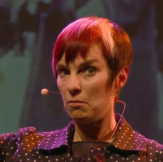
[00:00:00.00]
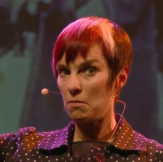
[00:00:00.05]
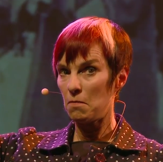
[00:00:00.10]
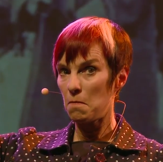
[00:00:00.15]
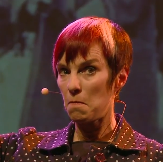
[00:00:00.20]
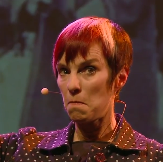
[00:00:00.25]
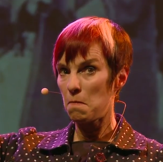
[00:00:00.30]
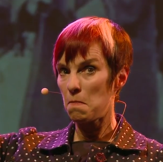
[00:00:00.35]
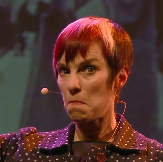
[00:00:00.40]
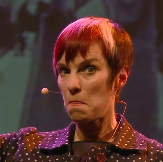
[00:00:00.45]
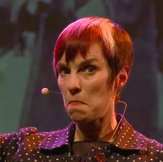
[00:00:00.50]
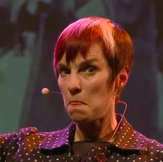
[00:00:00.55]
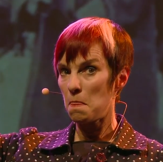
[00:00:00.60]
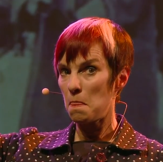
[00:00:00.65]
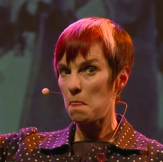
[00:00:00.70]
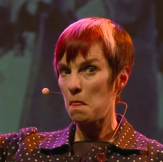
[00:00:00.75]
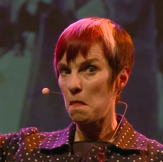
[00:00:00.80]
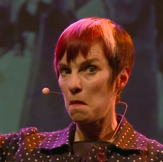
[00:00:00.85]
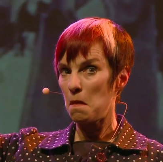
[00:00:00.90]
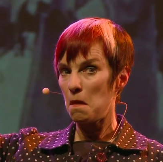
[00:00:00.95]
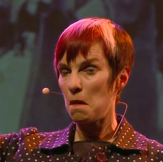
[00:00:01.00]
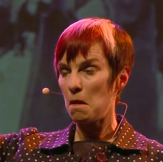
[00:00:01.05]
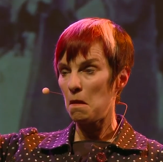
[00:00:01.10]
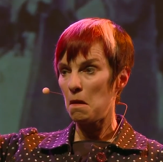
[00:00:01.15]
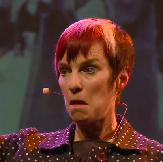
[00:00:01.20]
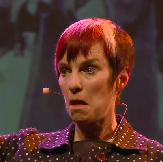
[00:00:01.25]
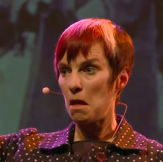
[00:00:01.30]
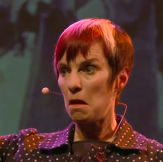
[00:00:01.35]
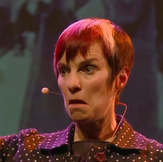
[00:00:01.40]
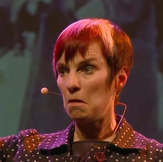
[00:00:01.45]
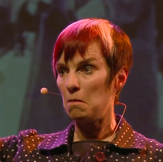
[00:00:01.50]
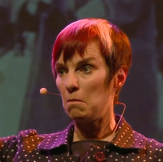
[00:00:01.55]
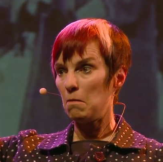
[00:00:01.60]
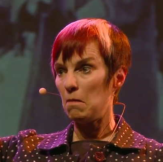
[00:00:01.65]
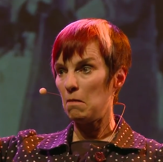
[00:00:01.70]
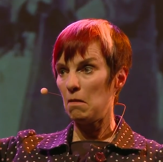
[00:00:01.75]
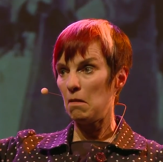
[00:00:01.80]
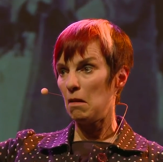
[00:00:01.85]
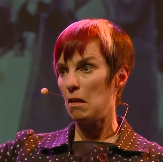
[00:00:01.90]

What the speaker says: Nobody speaks.